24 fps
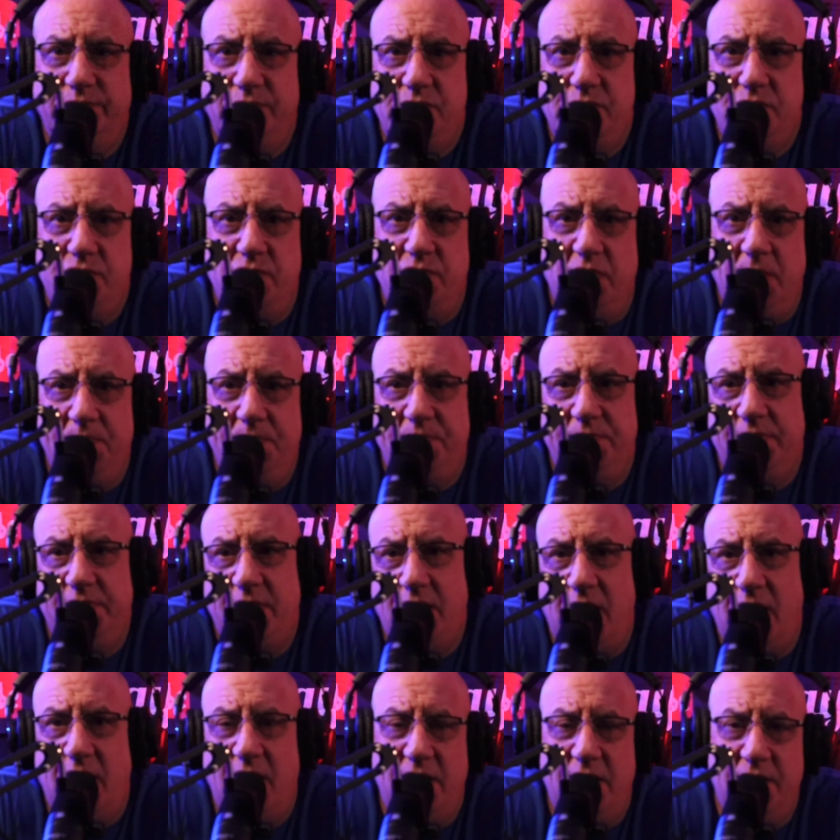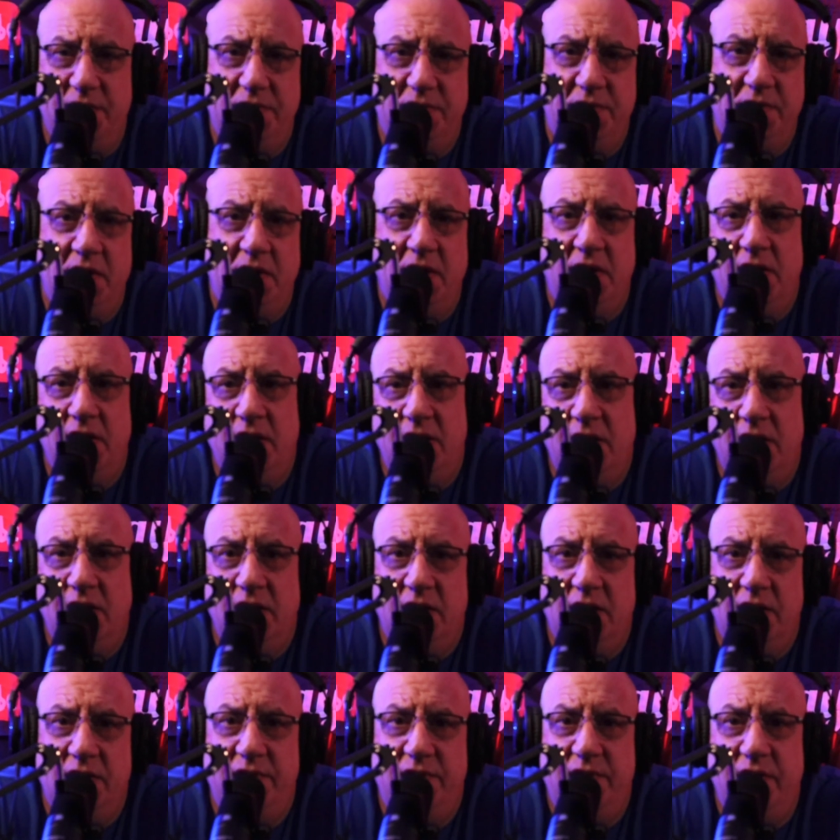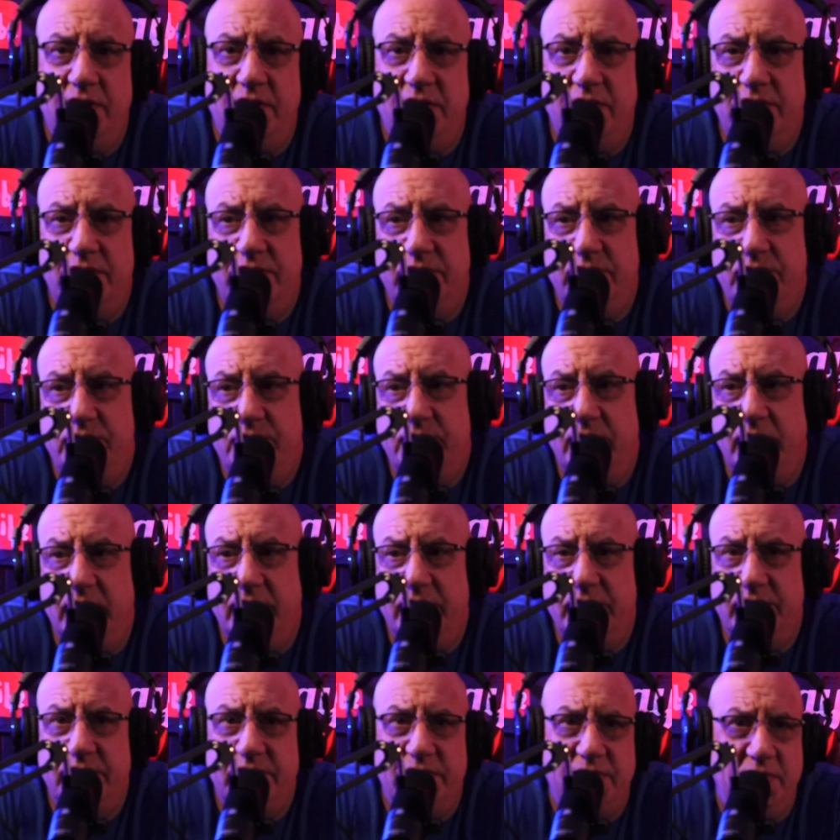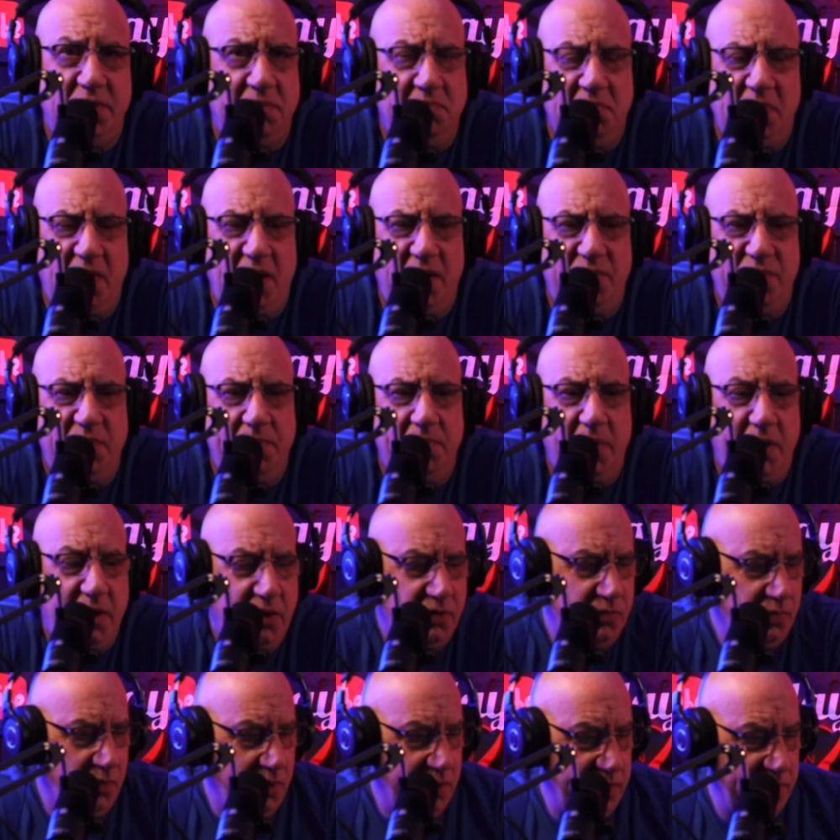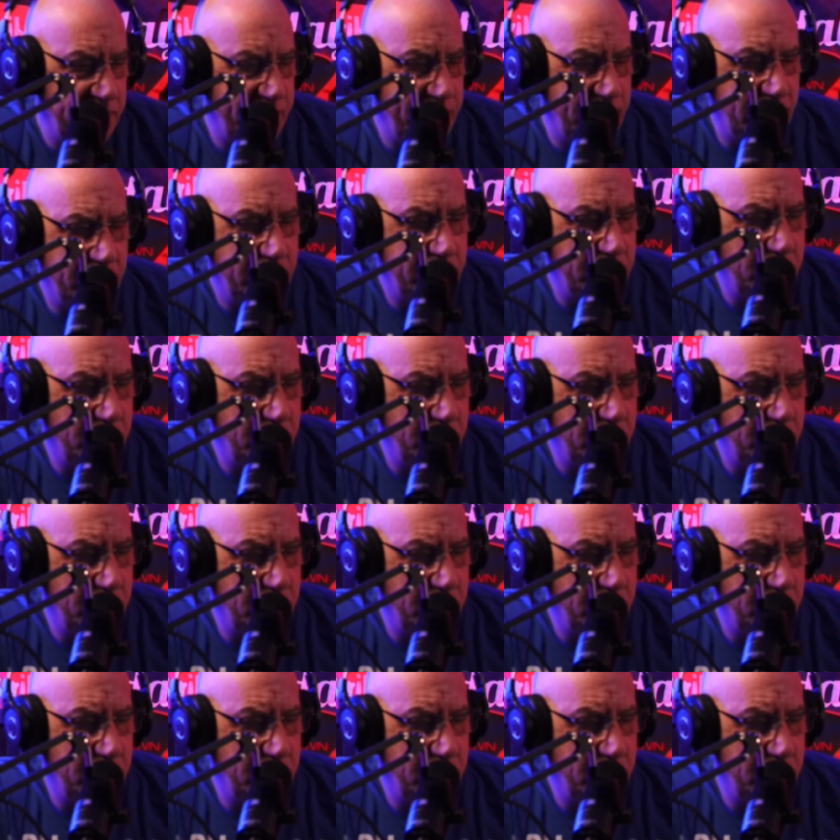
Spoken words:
trips, cars, dinners, drinks. Everybody's wonderful.